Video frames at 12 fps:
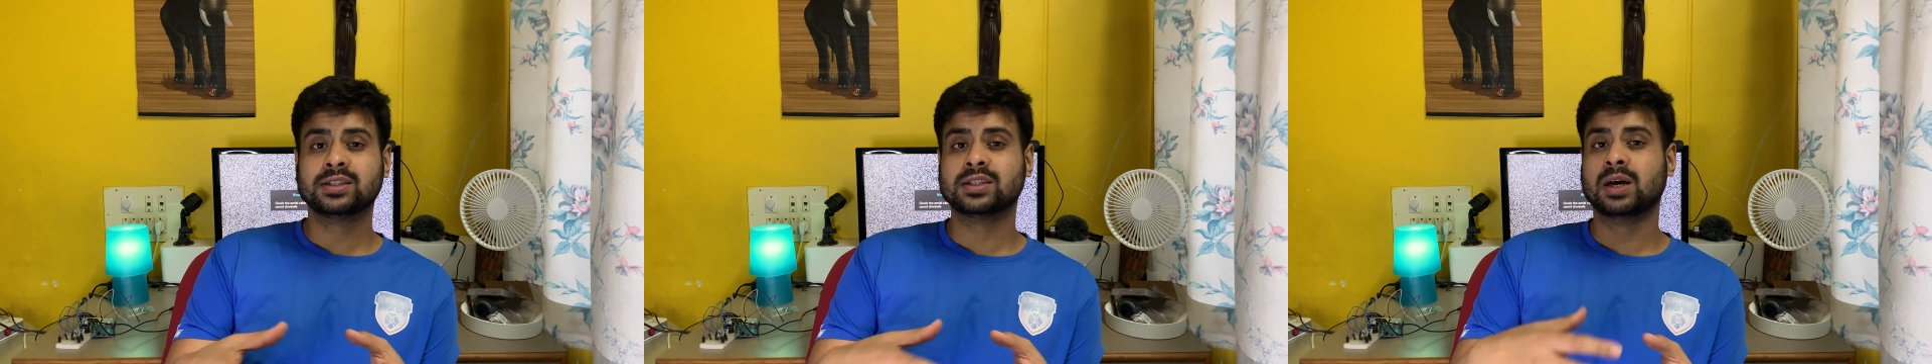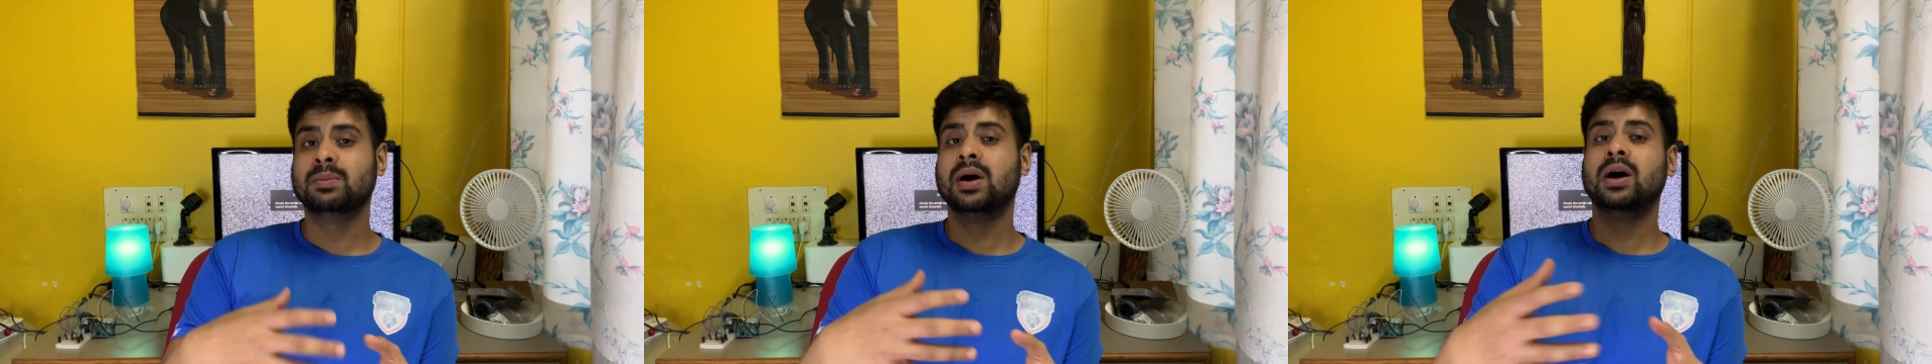
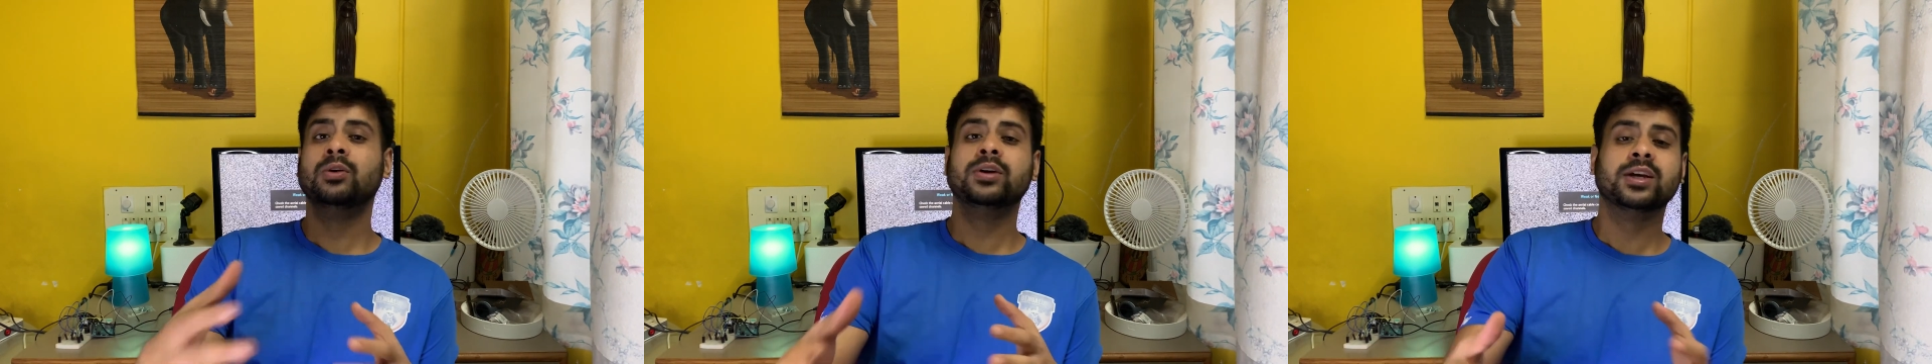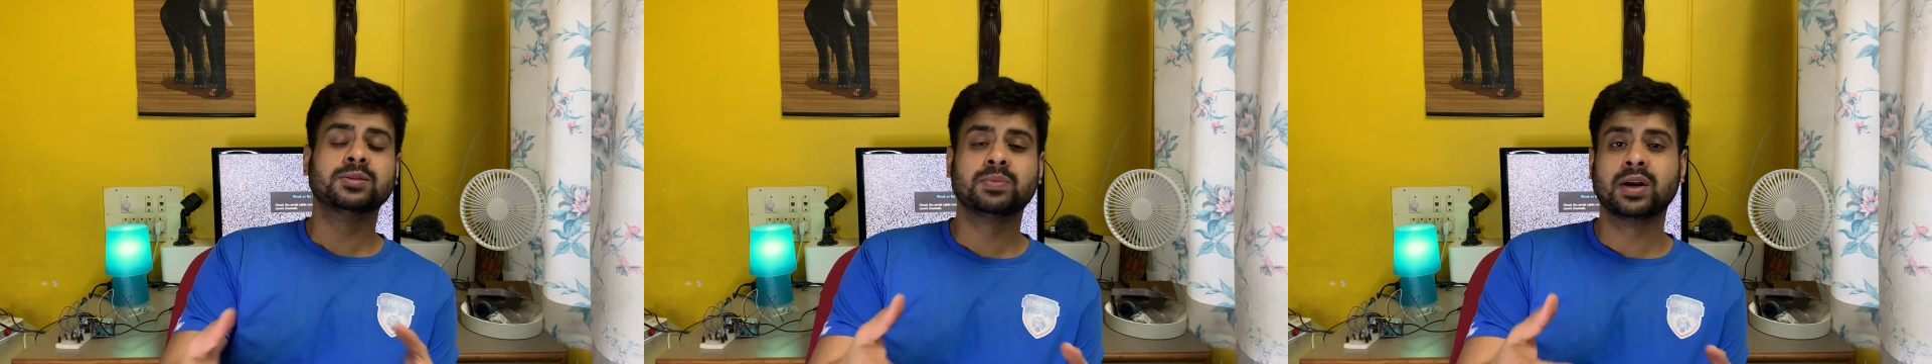somehow
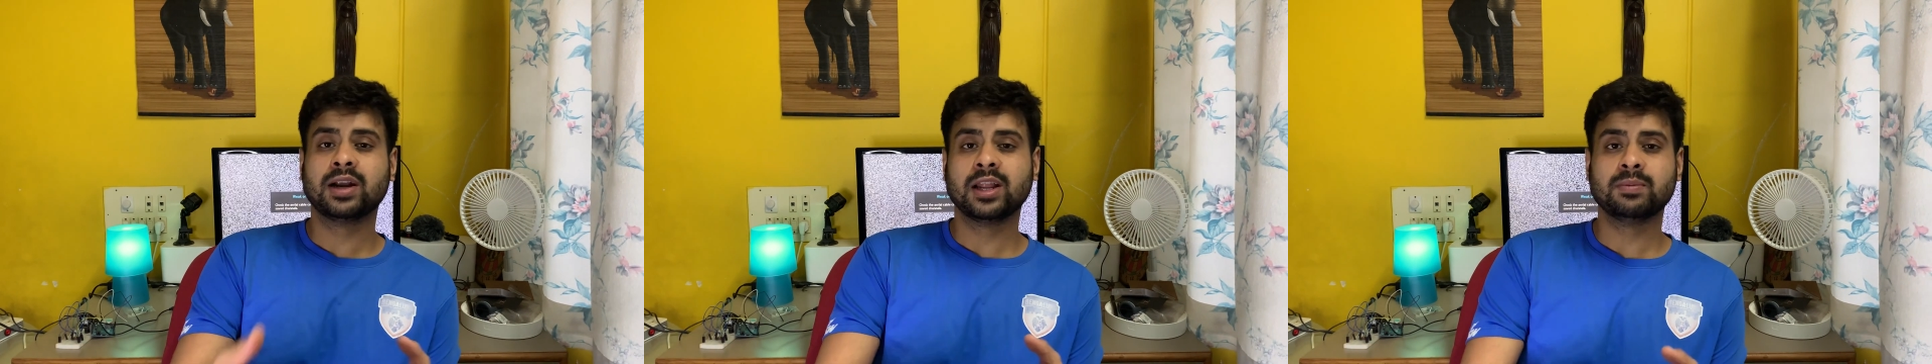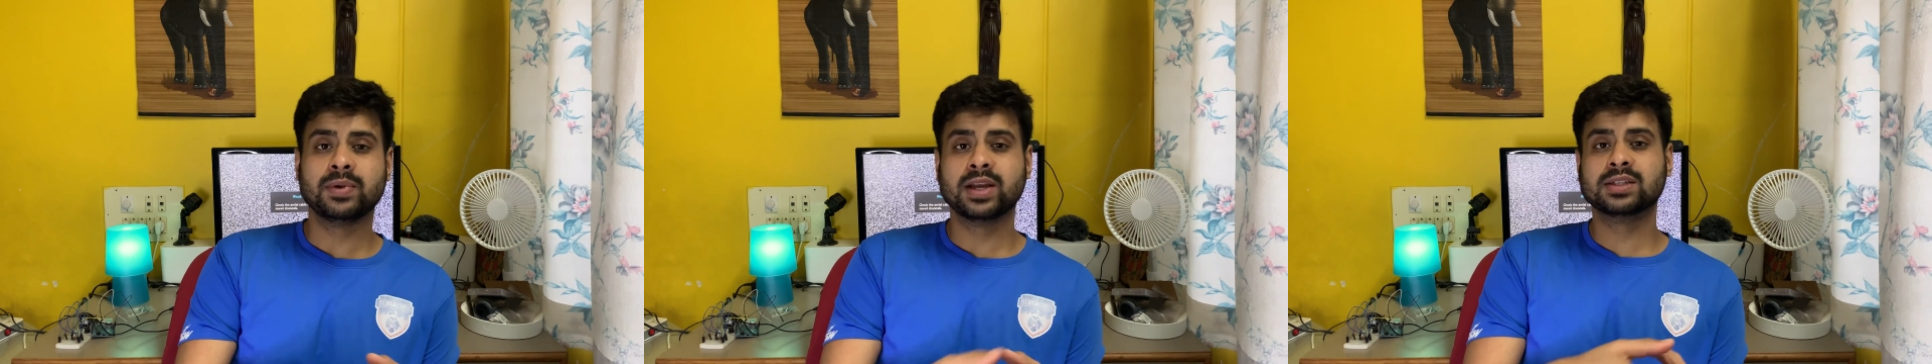
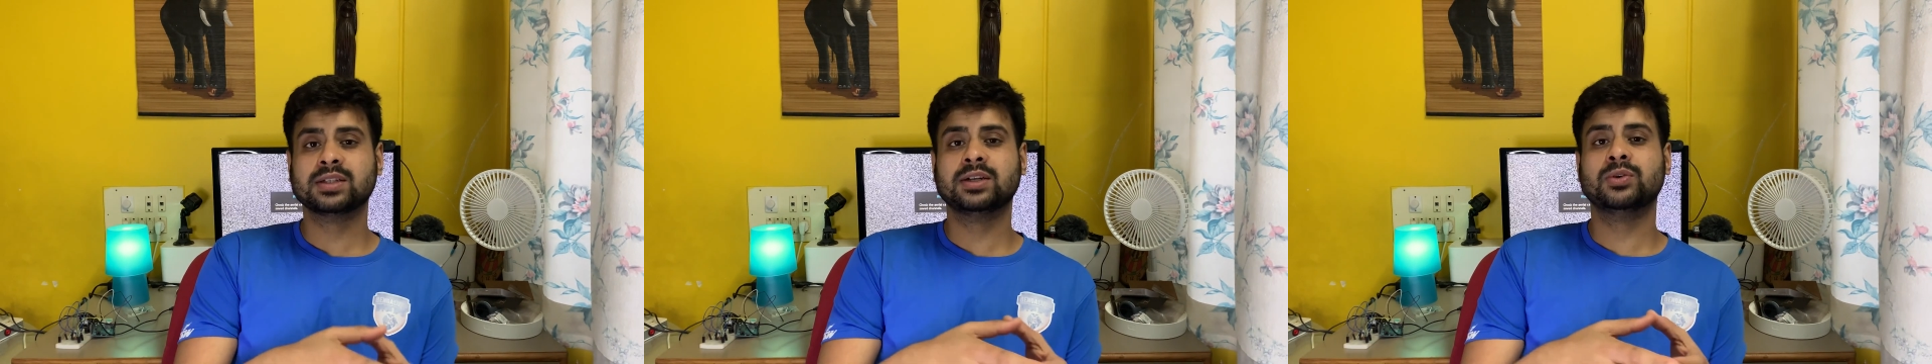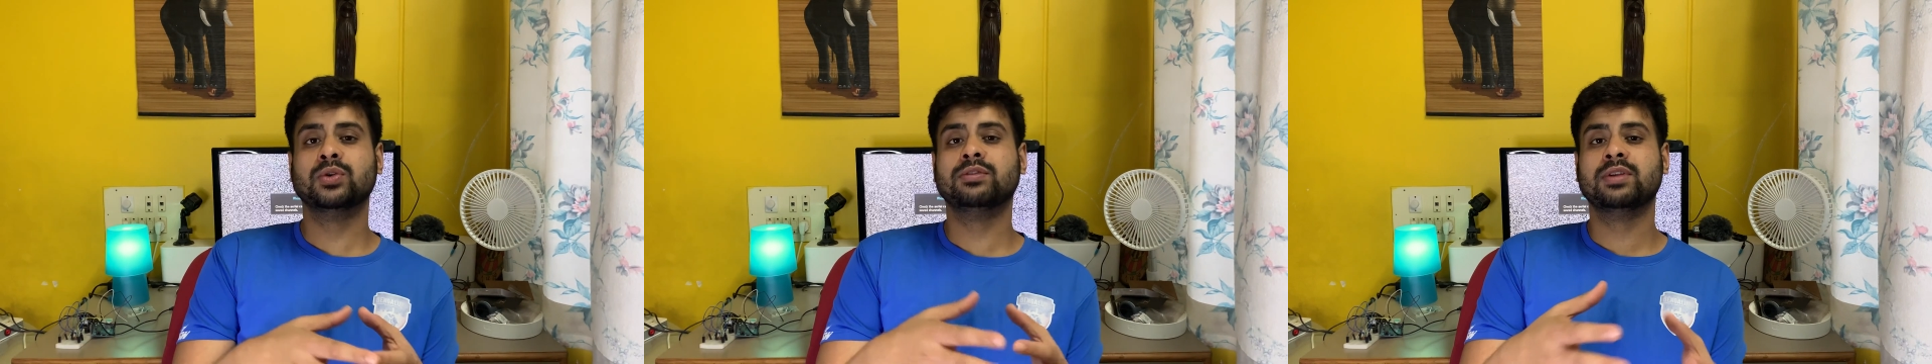desperately makes
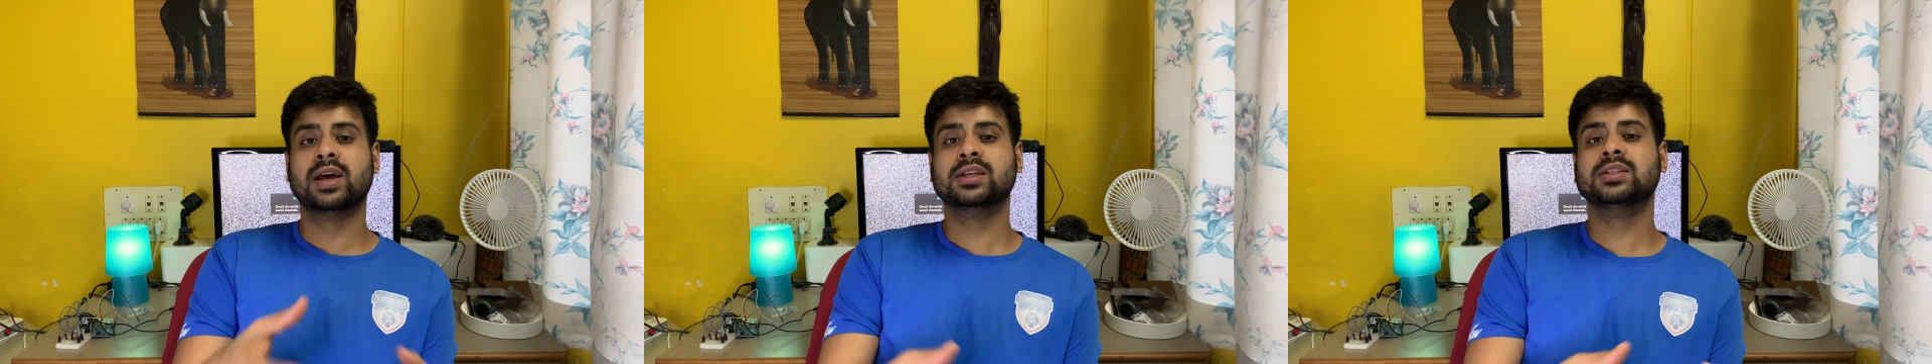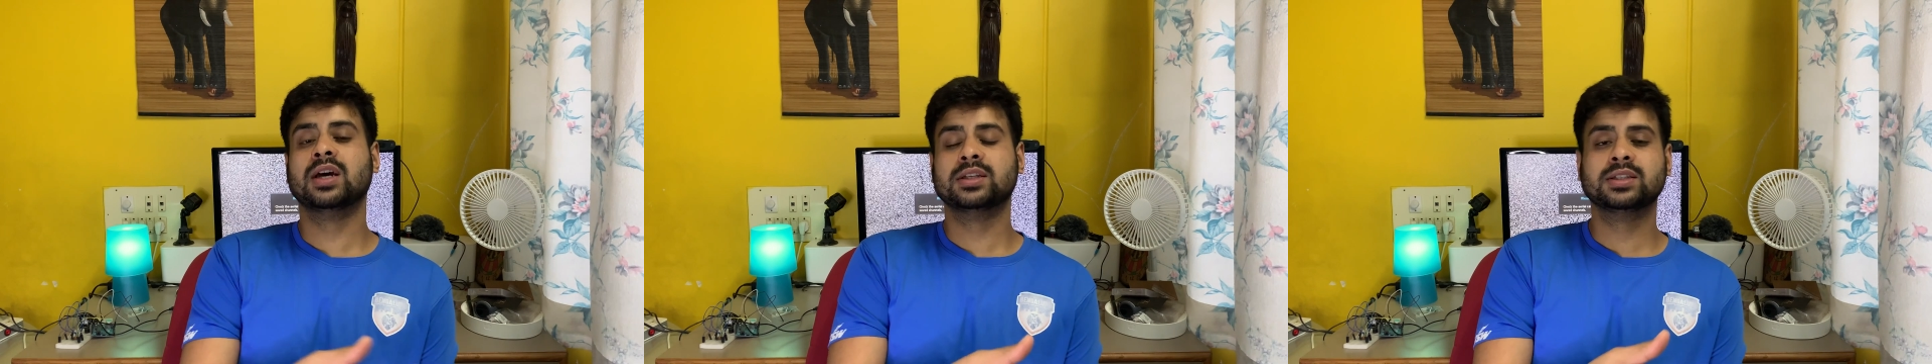it to a
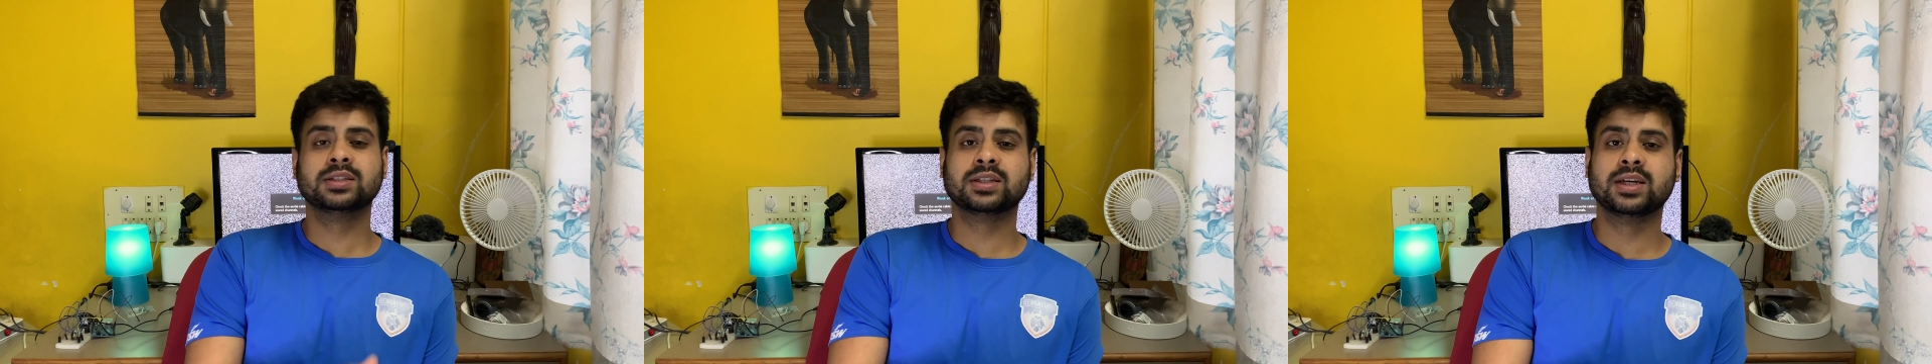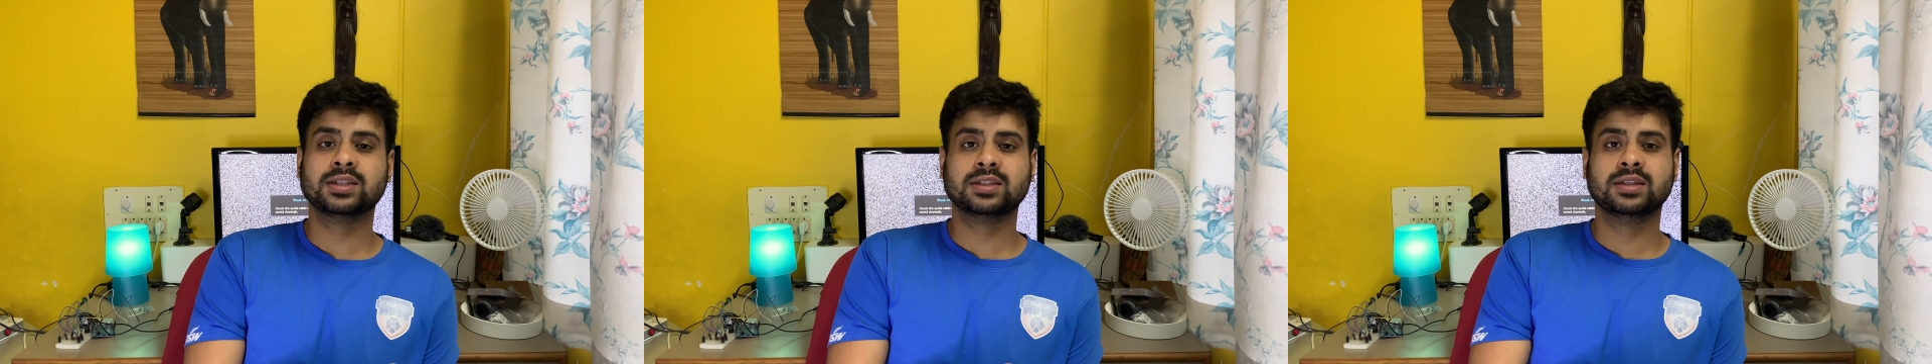flash charging
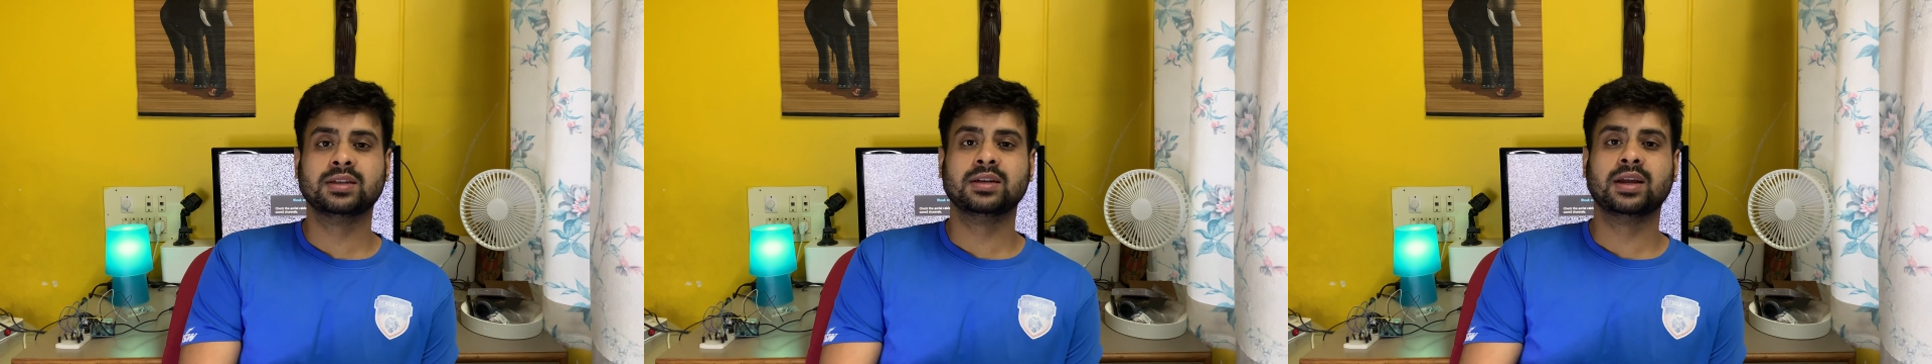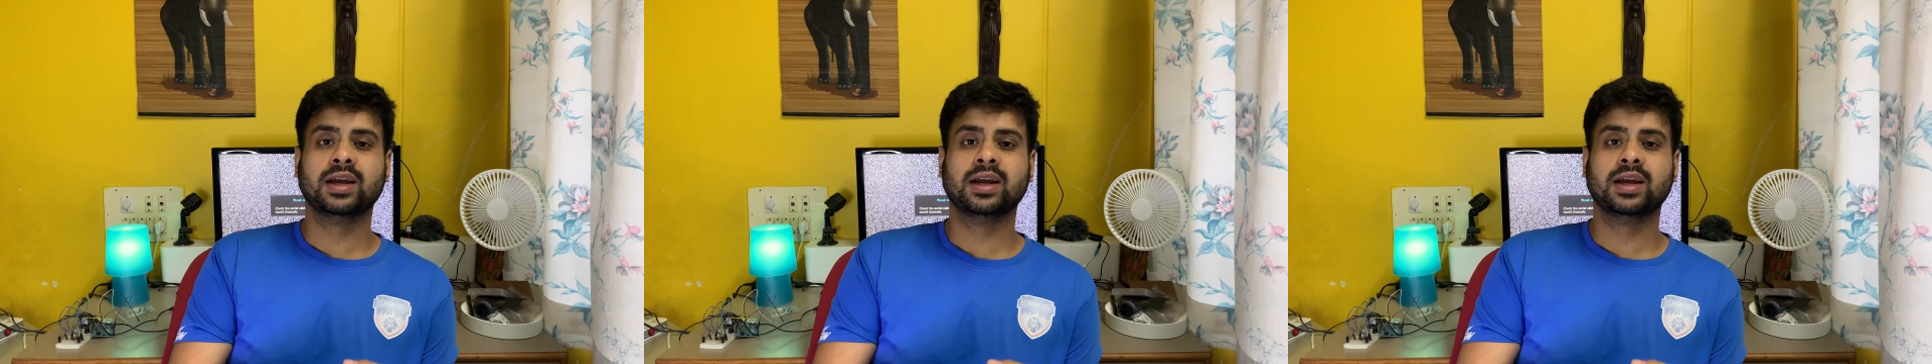station,